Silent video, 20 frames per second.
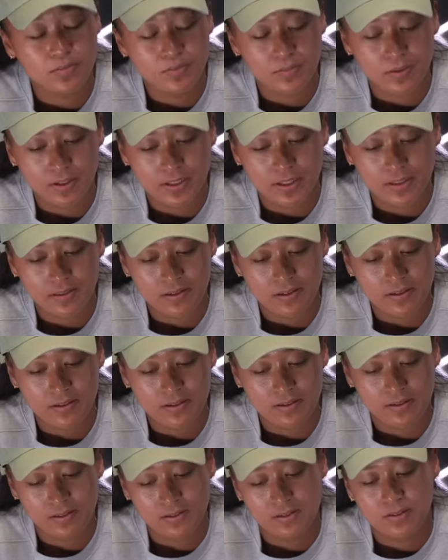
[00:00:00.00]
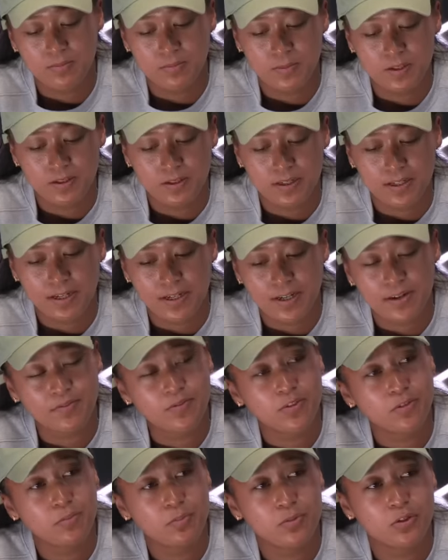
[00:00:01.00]
but I think this is something that I have
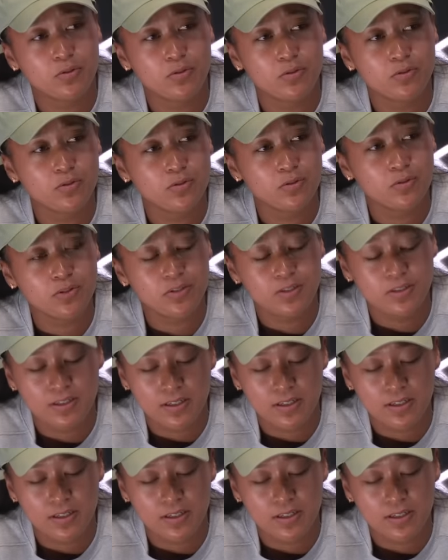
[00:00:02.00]
to build towards.